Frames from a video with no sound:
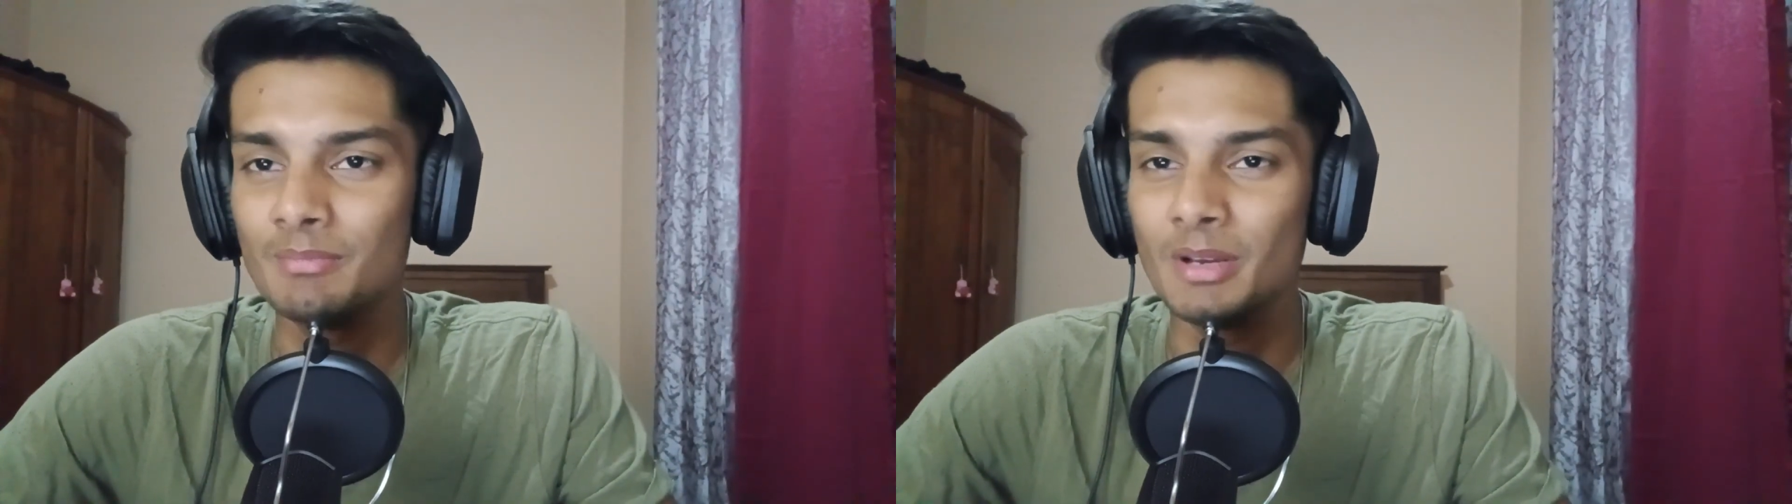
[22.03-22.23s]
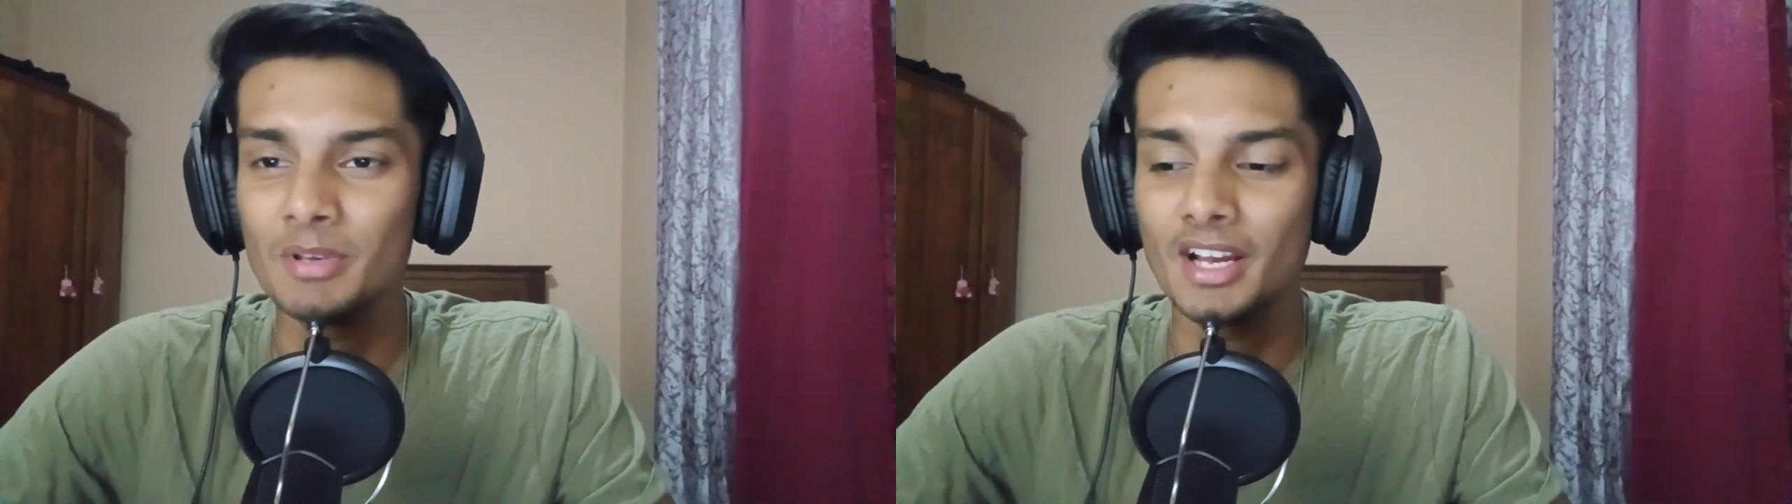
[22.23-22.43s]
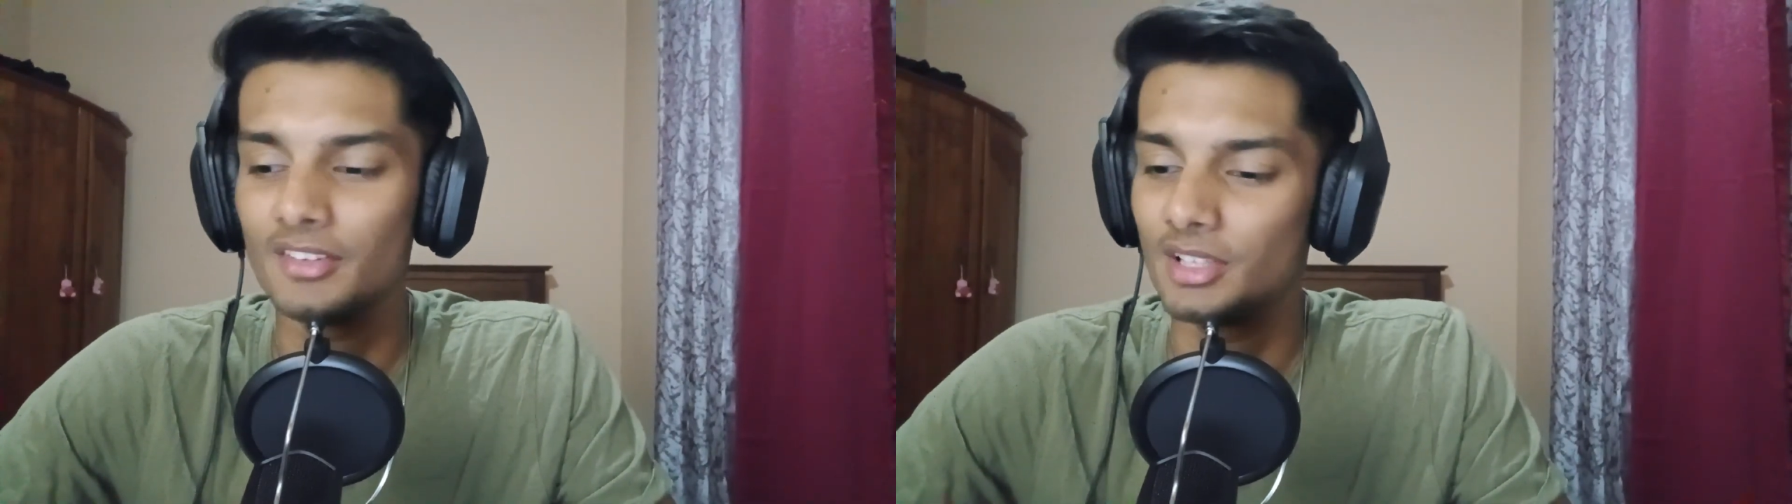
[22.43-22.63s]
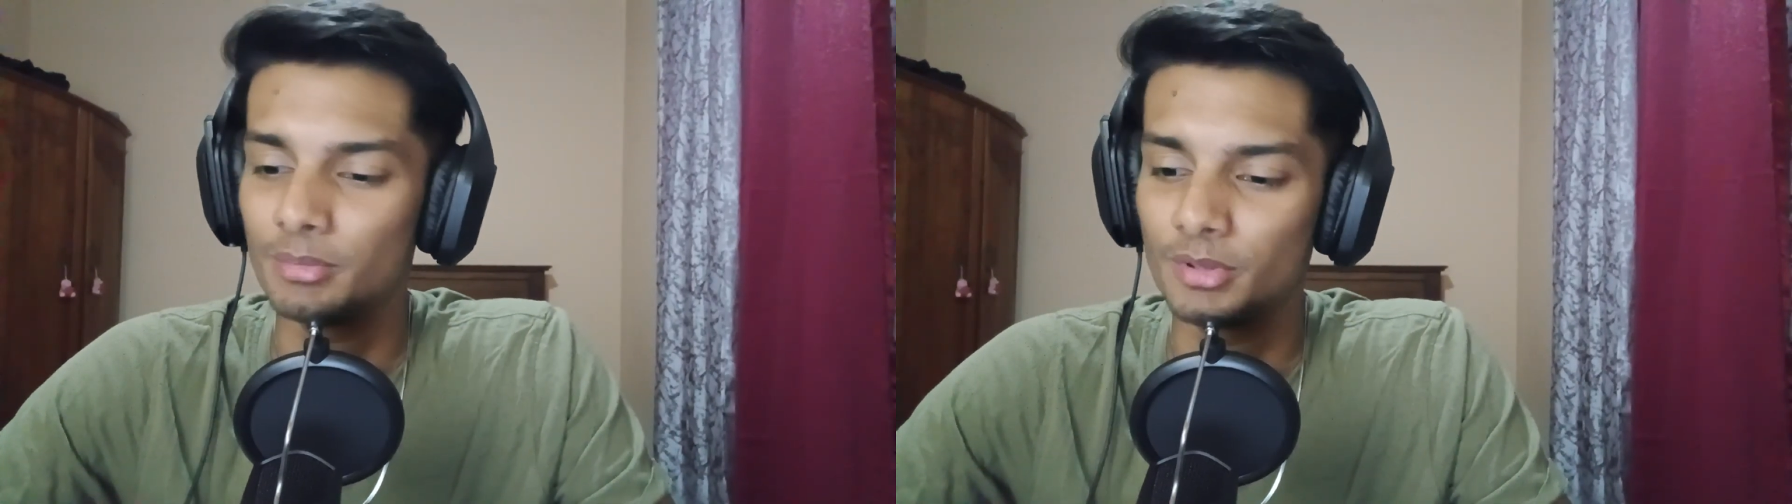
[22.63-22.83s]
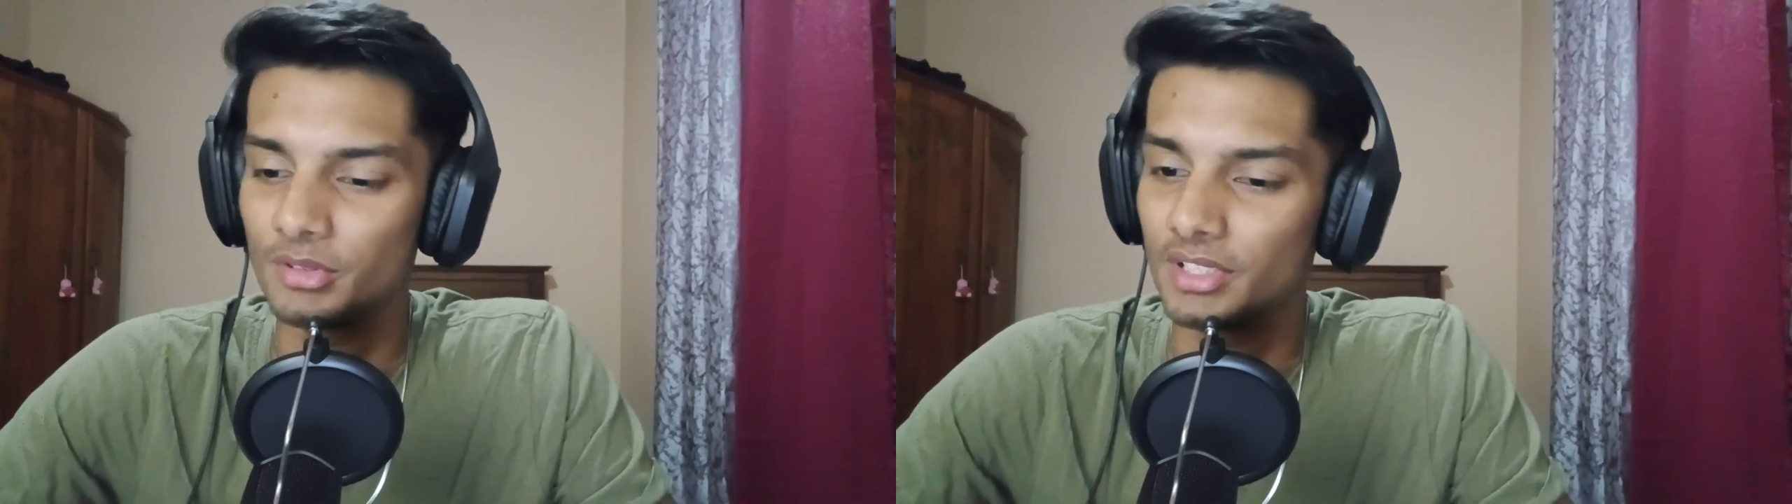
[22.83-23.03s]
maybe I will
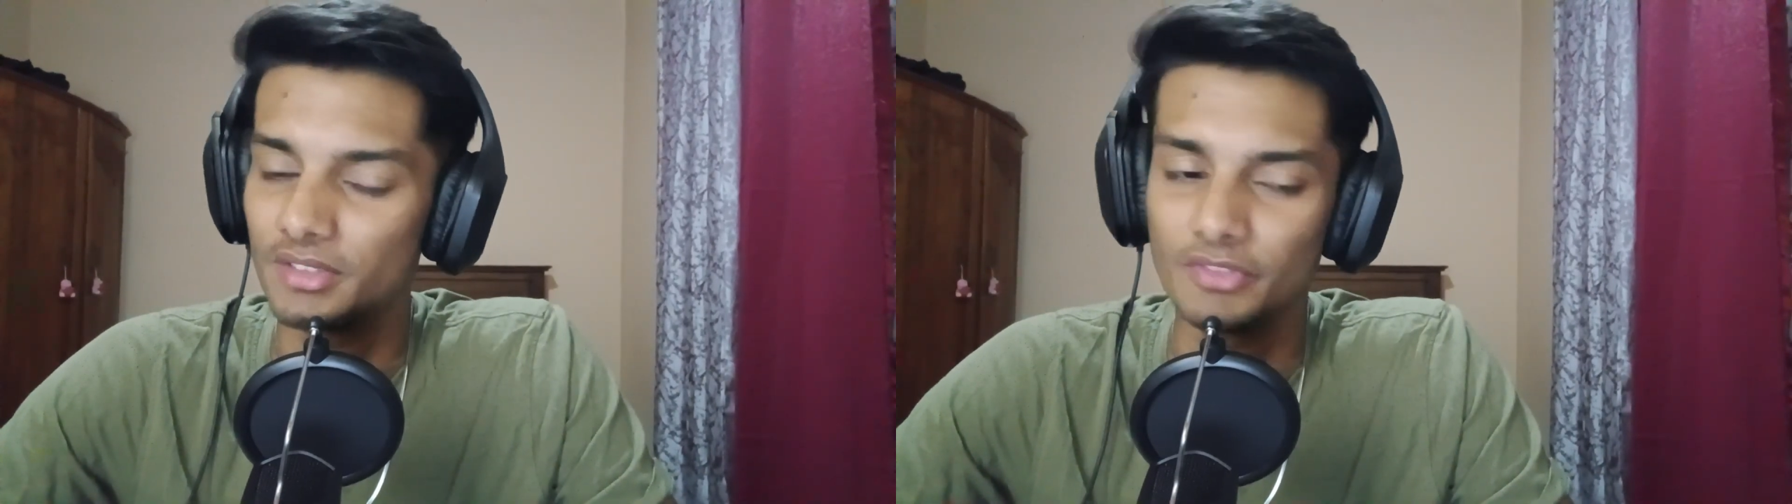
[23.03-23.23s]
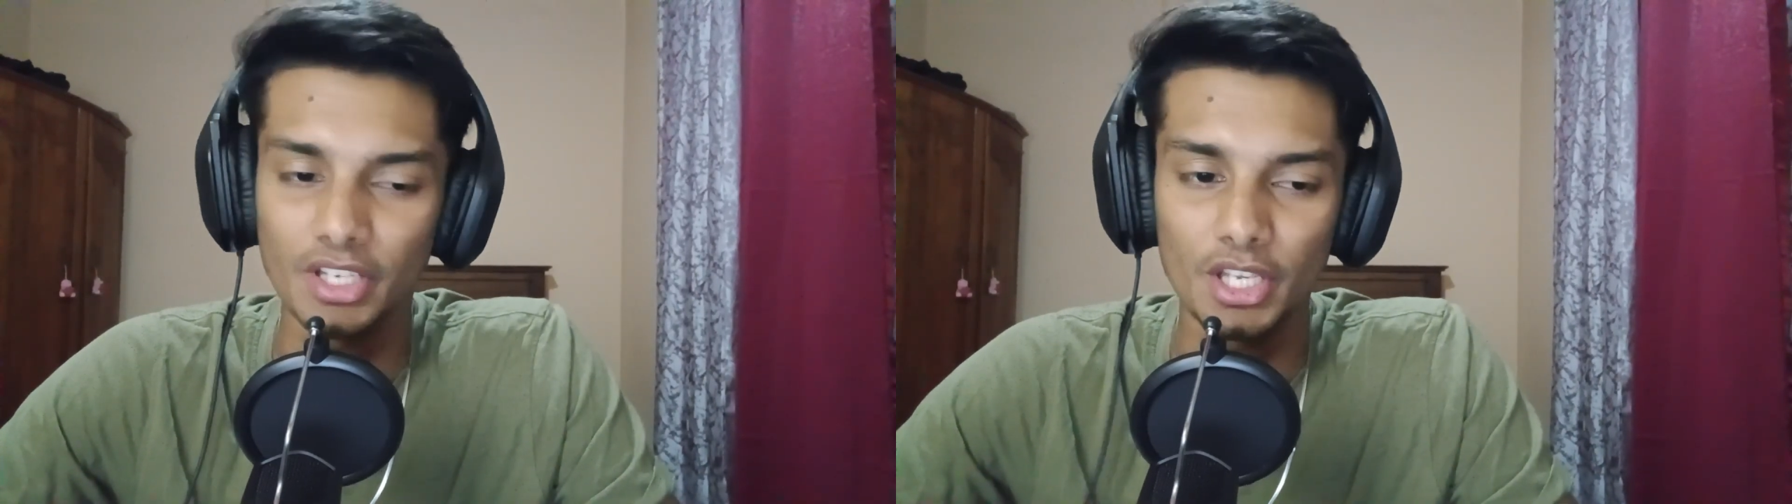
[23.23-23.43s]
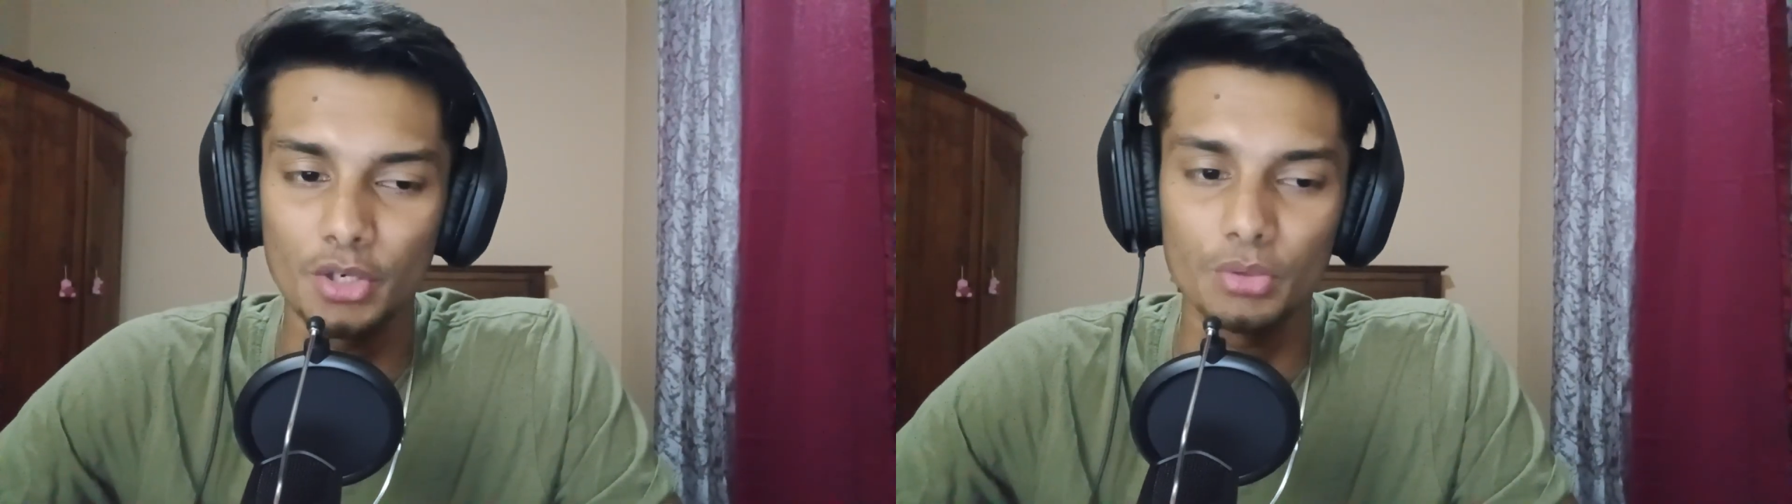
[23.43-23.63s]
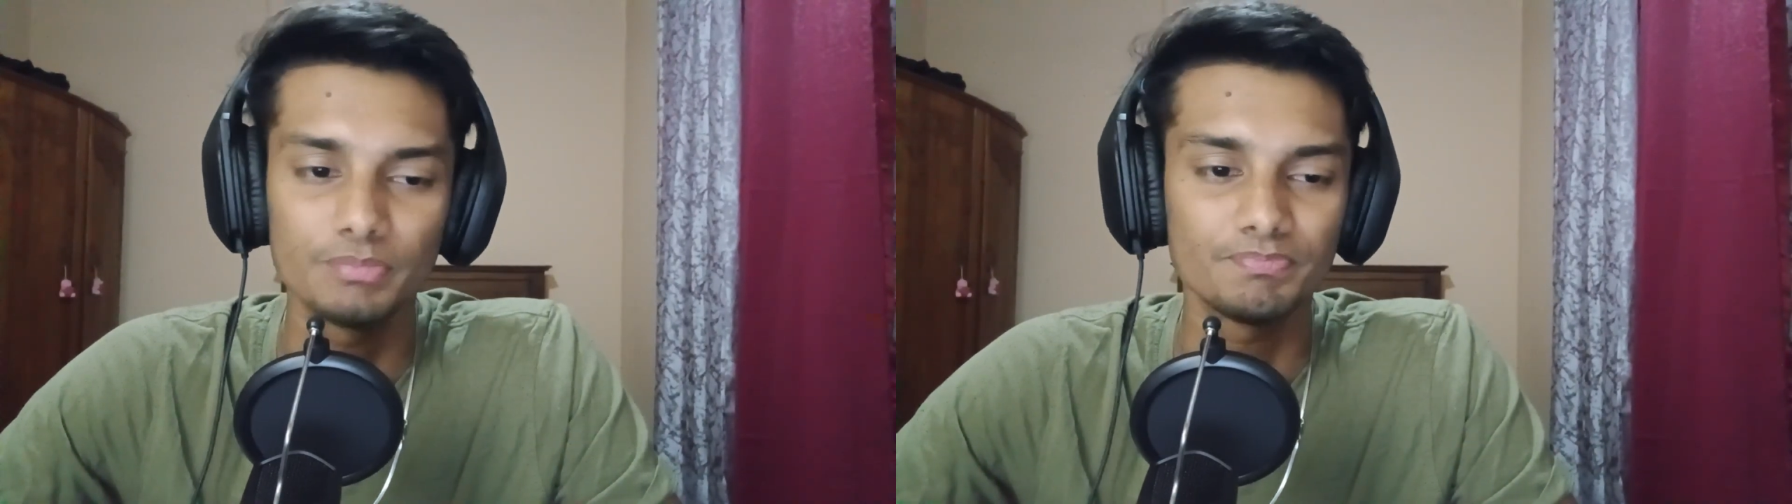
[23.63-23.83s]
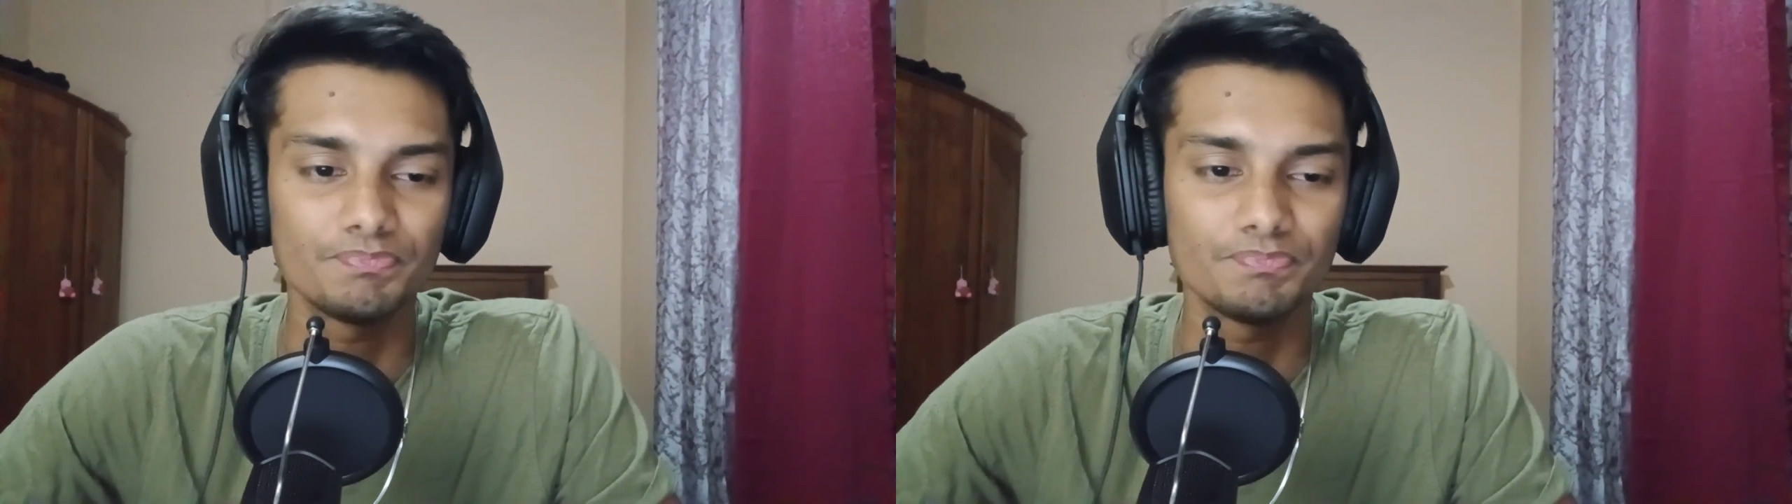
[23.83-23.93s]
upload the video